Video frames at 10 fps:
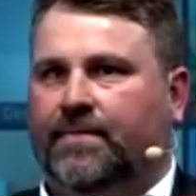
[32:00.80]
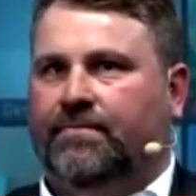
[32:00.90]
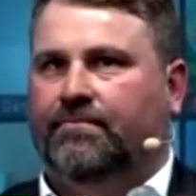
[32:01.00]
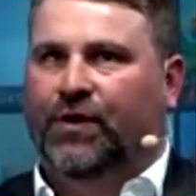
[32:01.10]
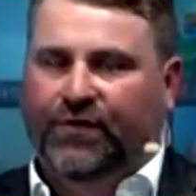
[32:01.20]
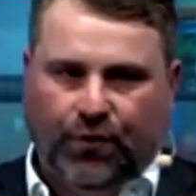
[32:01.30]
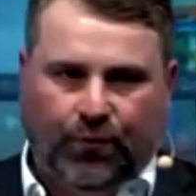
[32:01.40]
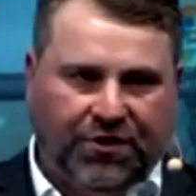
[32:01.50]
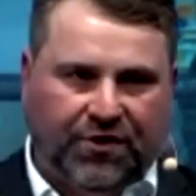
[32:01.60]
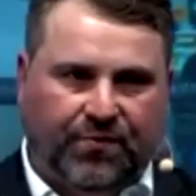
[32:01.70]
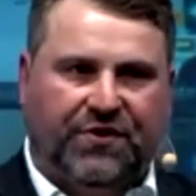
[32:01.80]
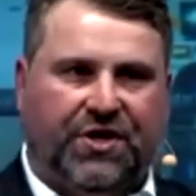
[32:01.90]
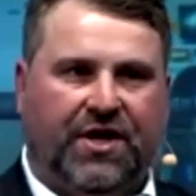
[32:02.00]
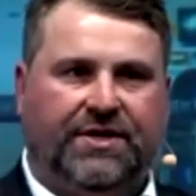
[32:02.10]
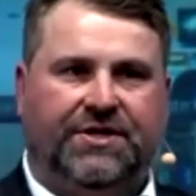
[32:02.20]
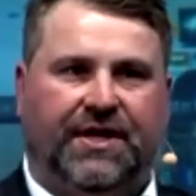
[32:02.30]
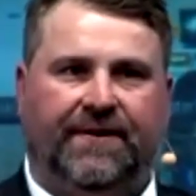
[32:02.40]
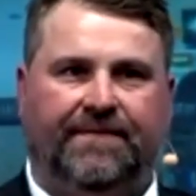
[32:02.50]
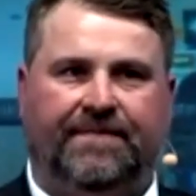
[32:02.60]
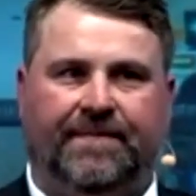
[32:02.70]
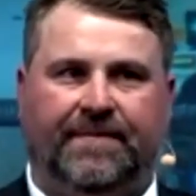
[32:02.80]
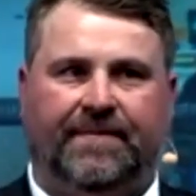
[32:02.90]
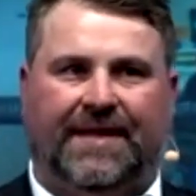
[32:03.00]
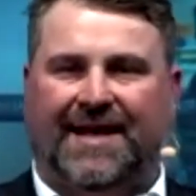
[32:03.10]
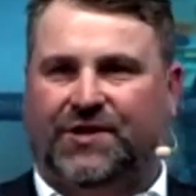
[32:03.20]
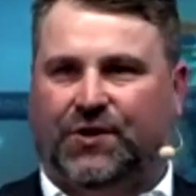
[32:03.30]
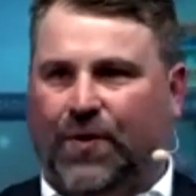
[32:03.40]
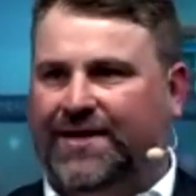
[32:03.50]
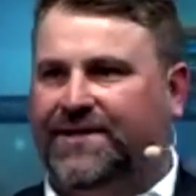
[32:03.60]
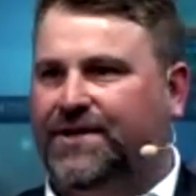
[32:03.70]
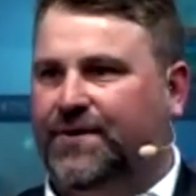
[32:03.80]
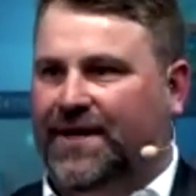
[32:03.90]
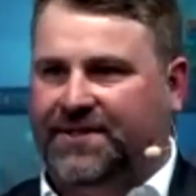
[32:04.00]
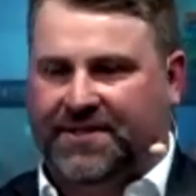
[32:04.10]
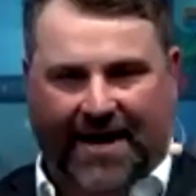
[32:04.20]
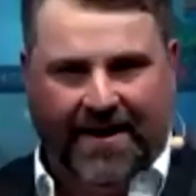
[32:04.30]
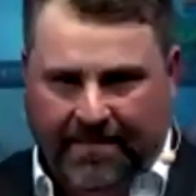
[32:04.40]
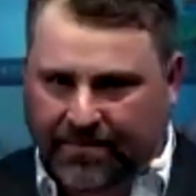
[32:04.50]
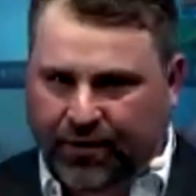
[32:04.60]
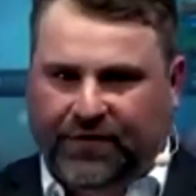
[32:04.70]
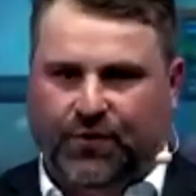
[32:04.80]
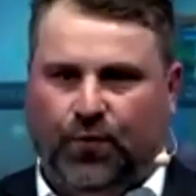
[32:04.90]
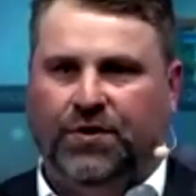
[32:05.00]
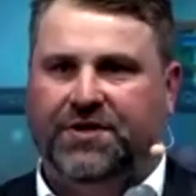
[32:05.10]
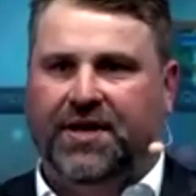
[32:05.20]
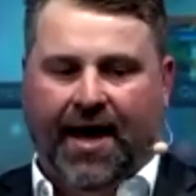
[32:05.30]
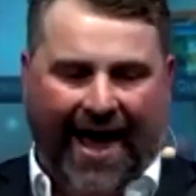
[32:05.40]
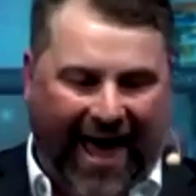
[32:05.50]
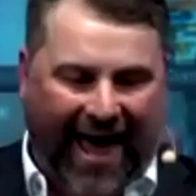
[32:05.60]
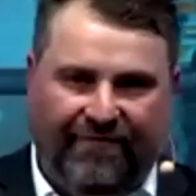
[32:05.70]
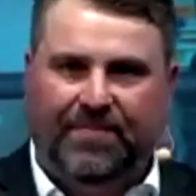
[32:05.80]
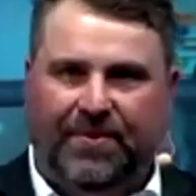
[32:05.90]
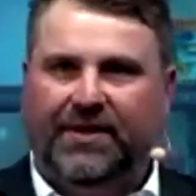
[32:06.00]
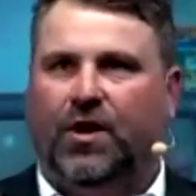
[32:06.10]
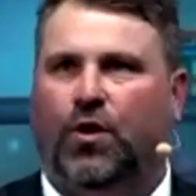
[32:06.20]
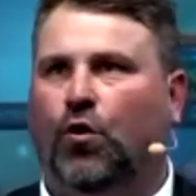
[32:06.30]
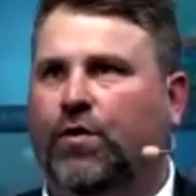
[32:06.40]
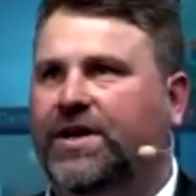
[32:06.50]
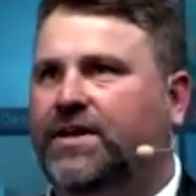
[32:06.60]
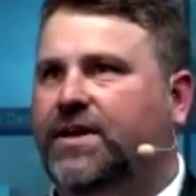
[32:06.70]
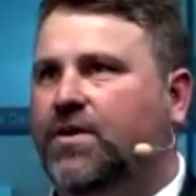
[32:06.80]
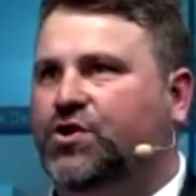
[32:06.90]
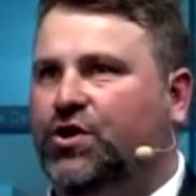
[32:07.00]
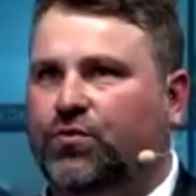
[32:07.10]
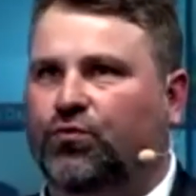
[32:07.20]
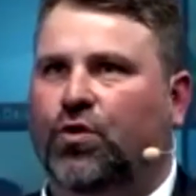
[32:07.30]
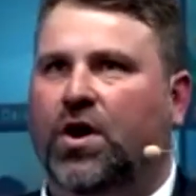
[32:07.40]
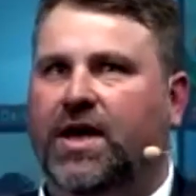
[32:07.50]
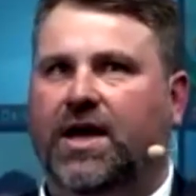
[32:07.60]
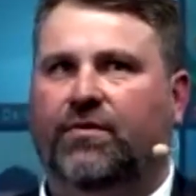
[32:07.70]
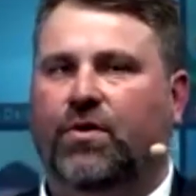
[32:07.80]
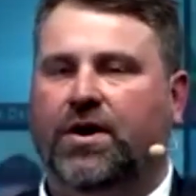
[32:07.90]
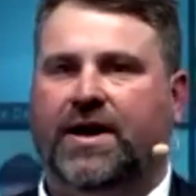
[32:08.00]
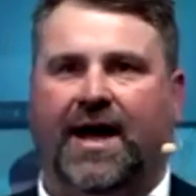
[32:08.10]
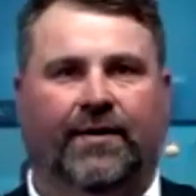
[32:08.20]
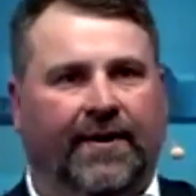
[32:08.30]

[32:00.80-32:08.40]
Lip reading: Move towards them with certainty. That's the way to do it. Move towards everybody that already knows you right here, right now.